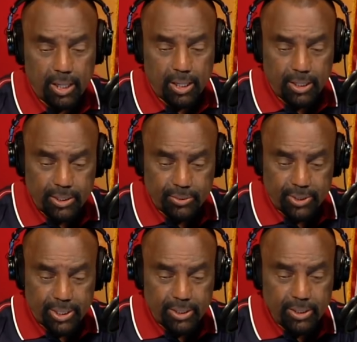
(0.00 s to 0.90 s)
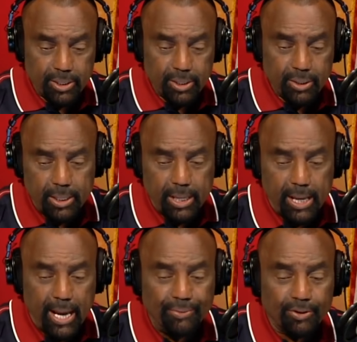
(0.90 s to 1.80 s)
Uh, anyway.
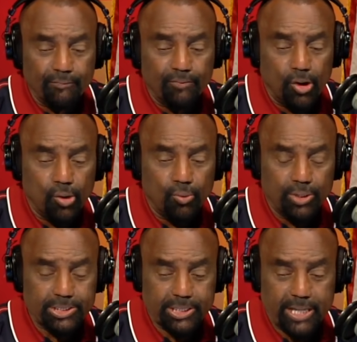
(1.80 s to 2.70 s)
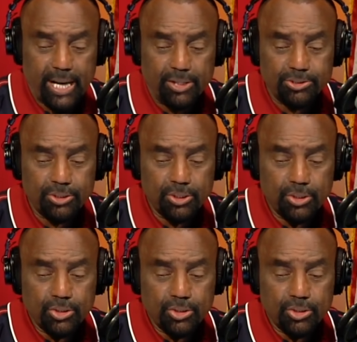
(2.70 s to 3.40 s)
After the vote was announced,